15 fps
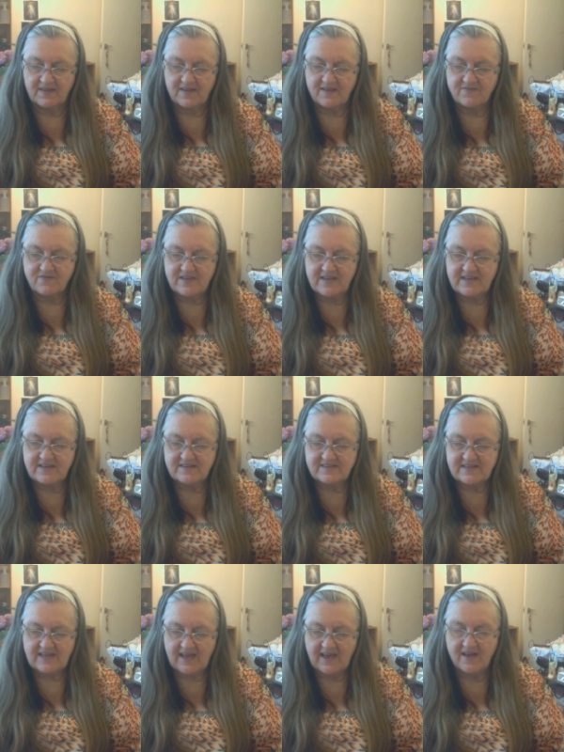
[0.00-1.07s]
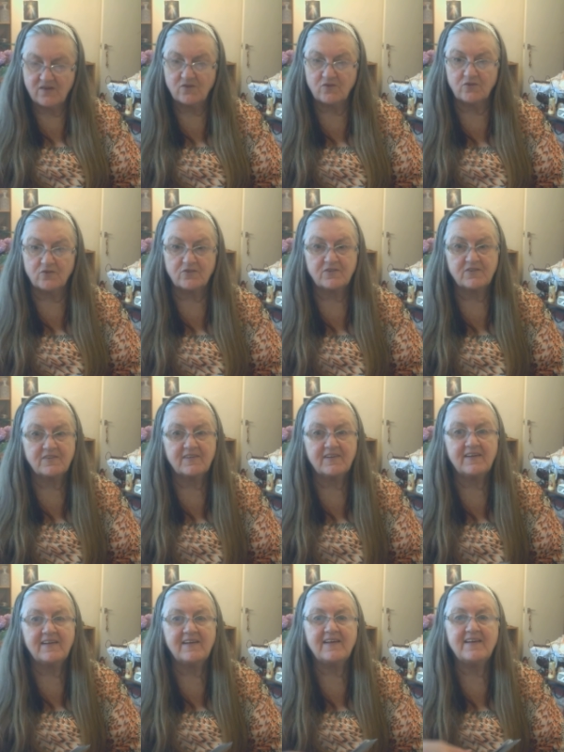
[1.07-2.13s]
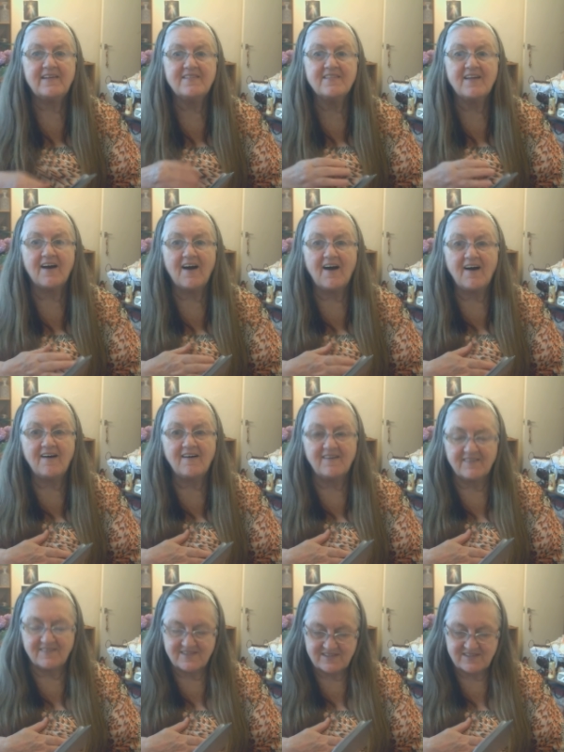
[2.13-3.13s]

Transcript: If he is held in the heart.